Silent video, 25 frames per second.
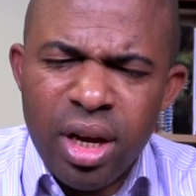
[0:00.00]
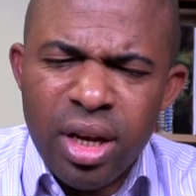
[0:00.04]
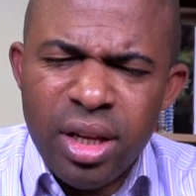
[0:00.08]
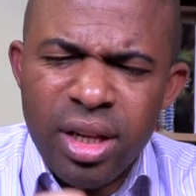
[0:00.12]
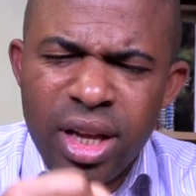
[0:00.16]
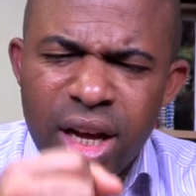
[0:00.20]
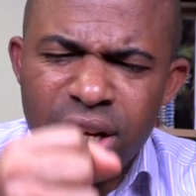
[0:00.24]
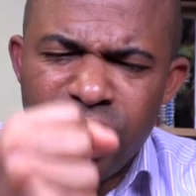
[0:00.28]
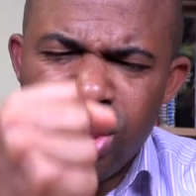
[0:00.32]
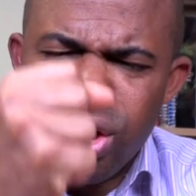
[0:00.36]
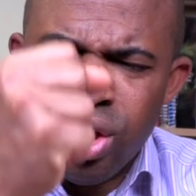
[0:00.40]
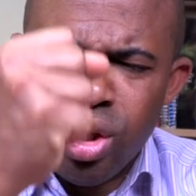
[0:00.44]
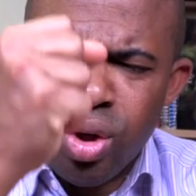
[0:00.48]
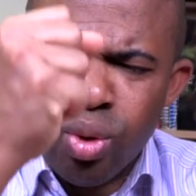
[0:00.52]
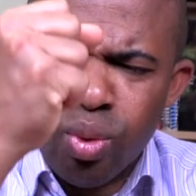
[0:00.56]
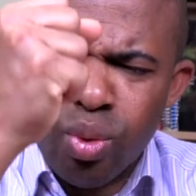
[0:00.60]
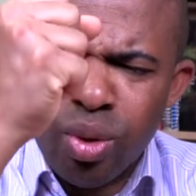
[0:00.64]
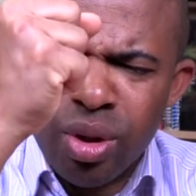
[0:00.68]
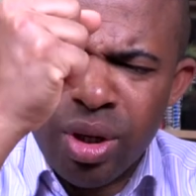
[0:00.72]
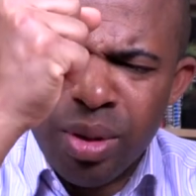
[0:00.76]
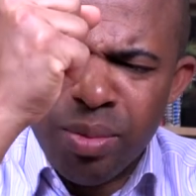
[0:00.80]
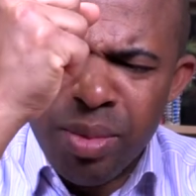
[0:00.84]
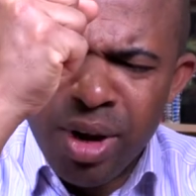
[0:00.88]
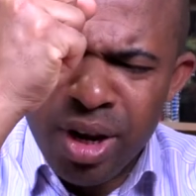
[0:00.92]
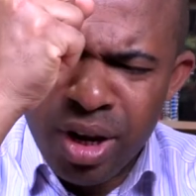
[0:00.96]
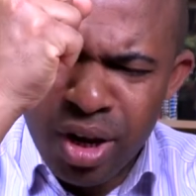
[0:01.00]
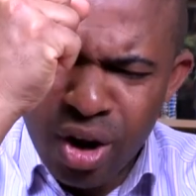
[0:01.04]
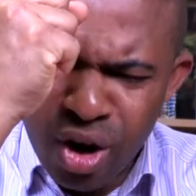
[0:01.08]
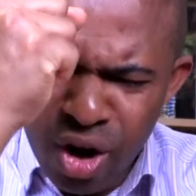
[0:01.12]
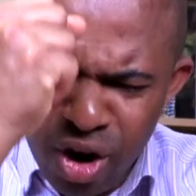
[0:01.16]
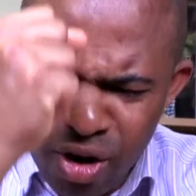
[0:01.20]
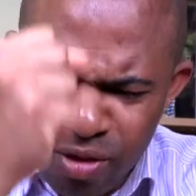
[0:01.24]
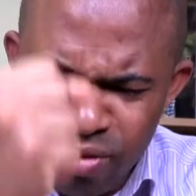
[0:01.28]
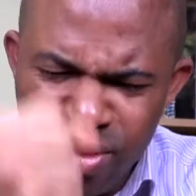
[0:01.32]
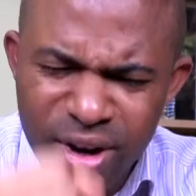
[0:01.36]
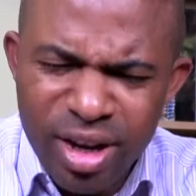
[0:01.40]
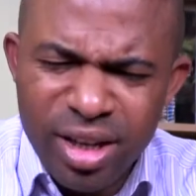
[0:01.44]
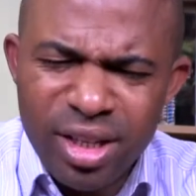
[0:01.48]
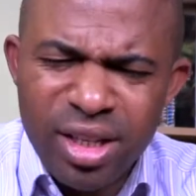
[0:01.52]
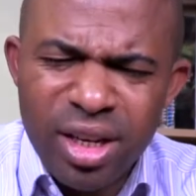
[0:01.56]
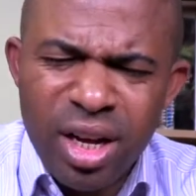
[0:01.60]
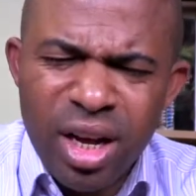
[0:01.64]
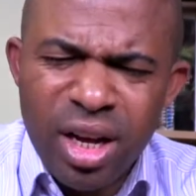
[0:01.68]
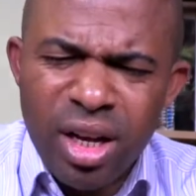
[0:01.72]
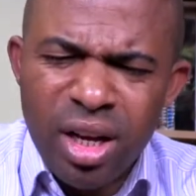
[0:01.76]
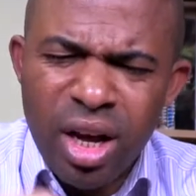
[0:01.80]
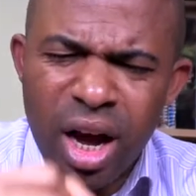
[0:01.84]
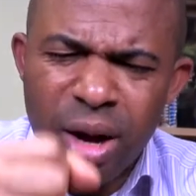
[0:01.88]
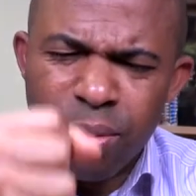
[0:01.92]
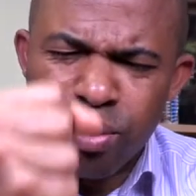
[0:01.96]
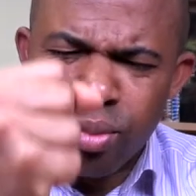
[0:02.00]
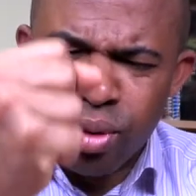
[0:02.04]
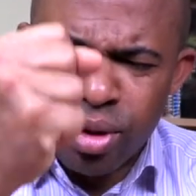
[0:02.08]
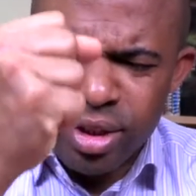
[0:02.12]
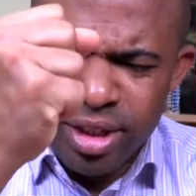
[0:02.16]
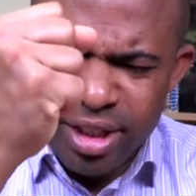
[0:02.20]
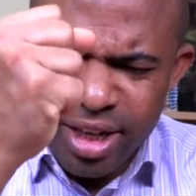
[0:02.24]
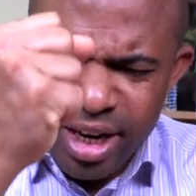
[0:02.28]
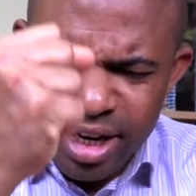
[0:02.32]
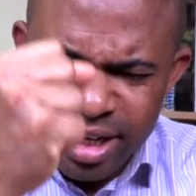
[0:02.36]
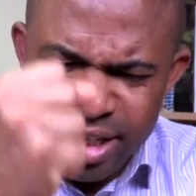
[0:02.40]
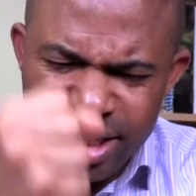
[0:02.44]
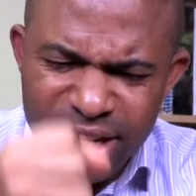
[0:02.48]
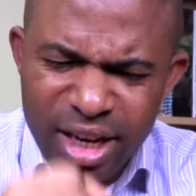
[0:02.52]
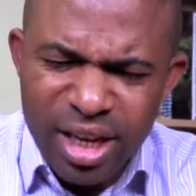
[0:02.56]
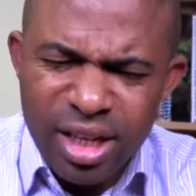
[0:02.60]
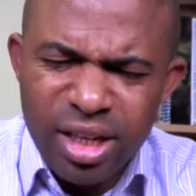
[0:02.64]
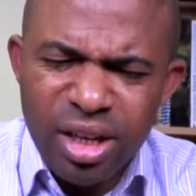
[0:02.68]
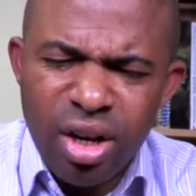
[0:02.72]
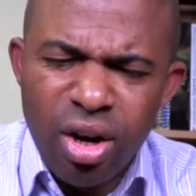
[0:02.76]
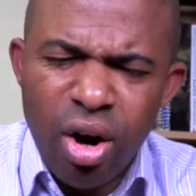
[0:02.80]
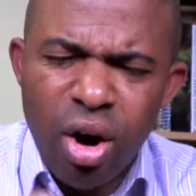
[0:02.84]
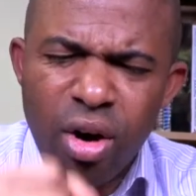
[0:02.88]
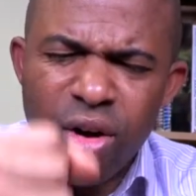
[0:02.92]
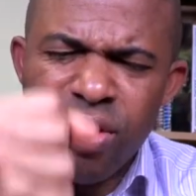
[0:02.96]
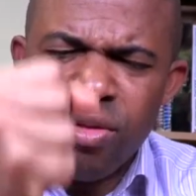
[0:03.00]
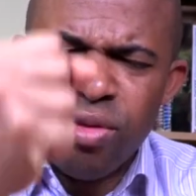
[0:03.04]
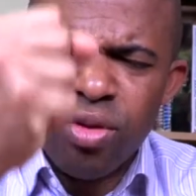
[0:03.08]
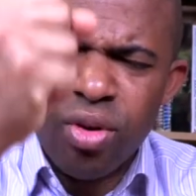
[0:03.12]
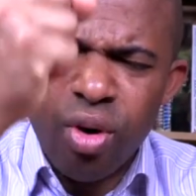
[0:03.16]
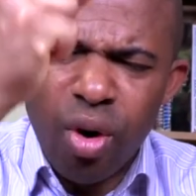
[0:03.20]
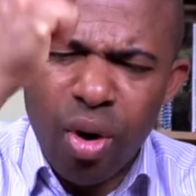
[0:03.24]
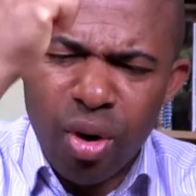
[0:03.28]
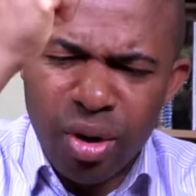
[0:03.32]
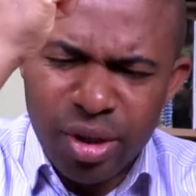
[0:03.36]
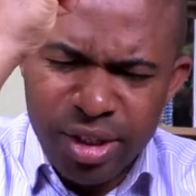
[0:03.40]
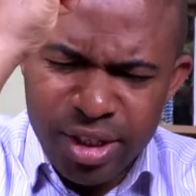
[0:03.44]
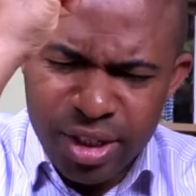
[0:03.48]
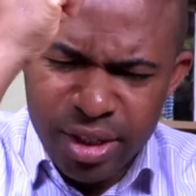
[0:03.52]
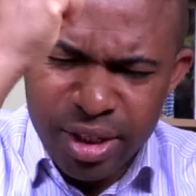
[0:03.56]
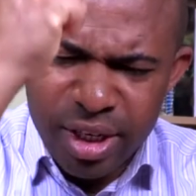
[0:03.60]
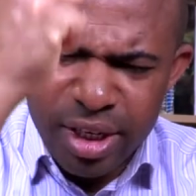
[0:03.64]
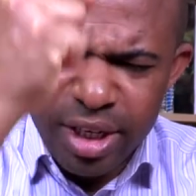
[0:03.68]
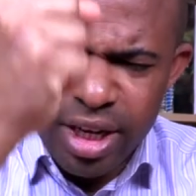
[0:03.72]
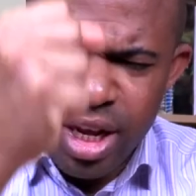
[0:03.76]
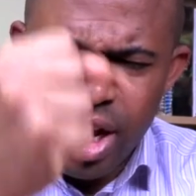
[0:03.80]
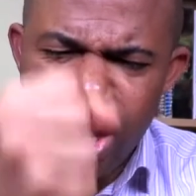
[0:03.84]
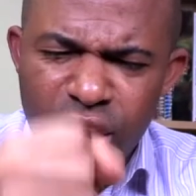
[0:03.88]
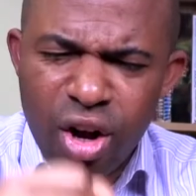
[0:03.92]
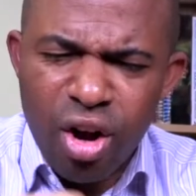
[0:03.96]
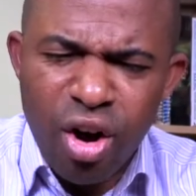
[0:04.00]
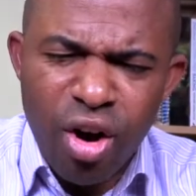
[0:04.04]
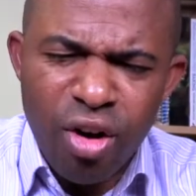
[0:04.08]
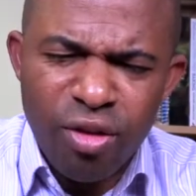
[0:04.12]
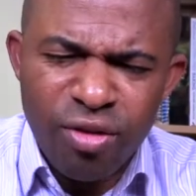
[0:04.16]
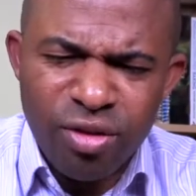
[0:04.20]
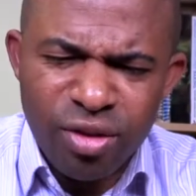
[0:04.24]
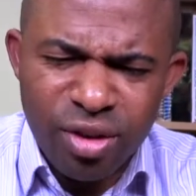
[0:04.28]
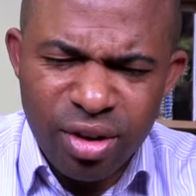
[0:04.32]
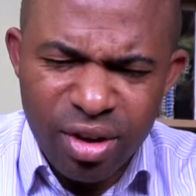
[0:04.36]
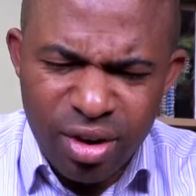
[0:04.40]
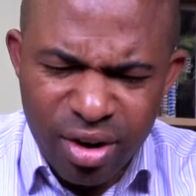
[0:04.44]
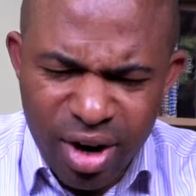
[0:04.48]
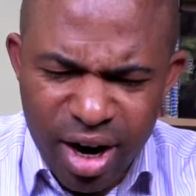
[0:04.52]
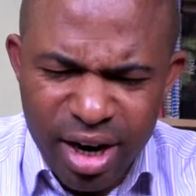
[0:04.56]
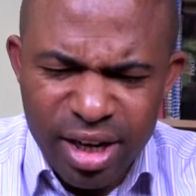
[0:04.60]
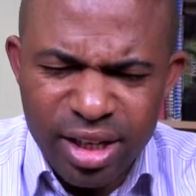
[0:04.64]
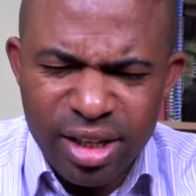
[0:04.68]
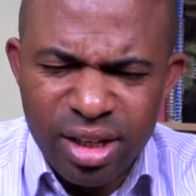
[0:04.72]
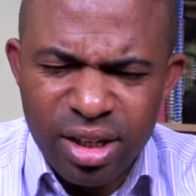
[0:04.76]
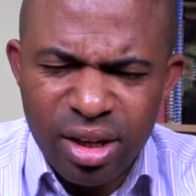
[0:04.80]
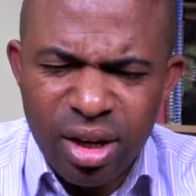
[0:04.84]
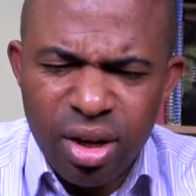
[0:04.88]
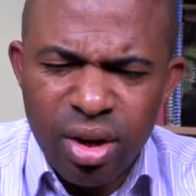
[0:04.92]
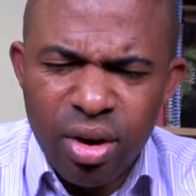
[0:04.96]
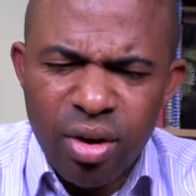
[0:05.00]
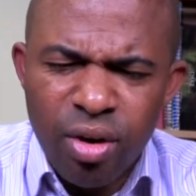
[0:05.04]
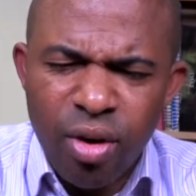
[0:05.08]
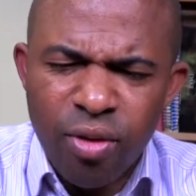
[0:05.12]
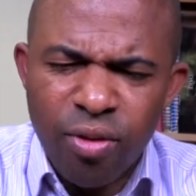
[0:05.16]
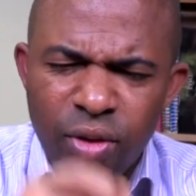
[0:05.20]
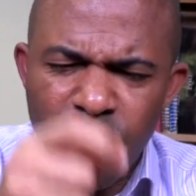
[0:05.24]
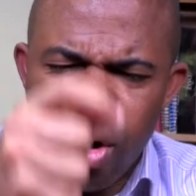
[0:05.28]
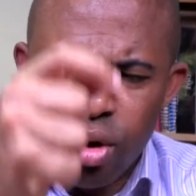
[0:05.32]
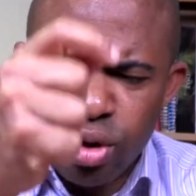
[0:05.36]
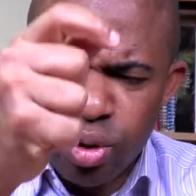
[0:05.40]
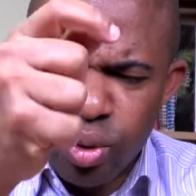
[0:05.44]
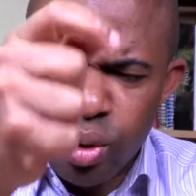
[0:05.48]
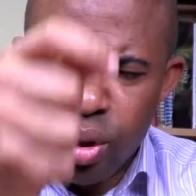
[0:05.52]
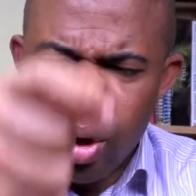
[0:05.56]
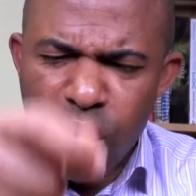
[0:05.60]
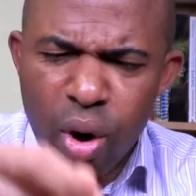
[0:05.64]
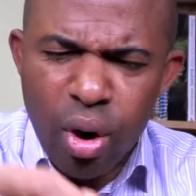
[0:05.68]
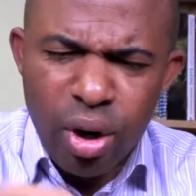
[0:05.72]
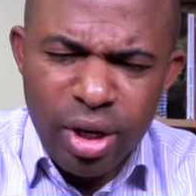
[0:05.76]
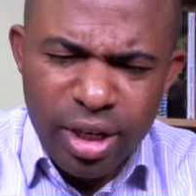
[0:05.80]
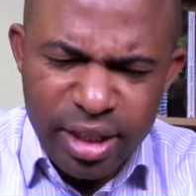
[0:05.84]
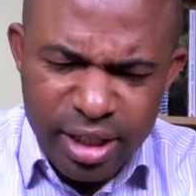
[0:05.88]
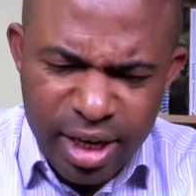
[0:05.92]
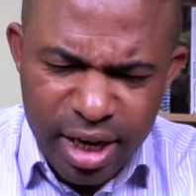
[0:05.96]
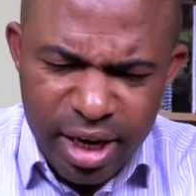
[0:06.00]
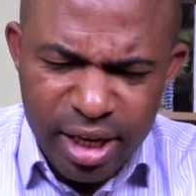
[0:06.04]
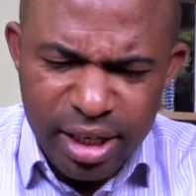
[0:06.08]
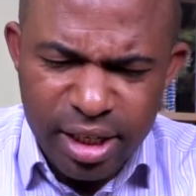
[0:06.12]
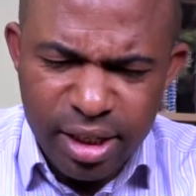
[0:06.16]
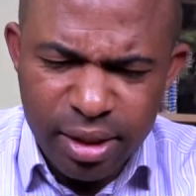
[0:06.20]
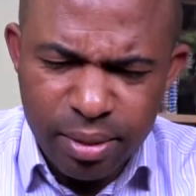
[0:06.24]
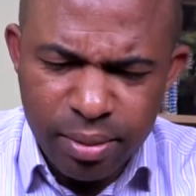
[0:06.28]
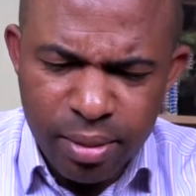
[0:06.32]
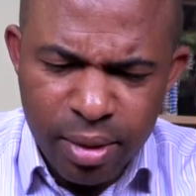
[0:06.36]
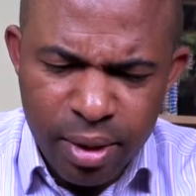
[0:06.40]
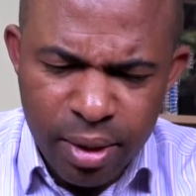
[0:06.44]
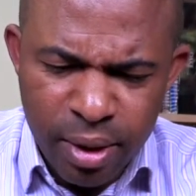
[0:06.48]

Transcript: That you will remain covered and protected even unto the day of Christ, unto all eternity.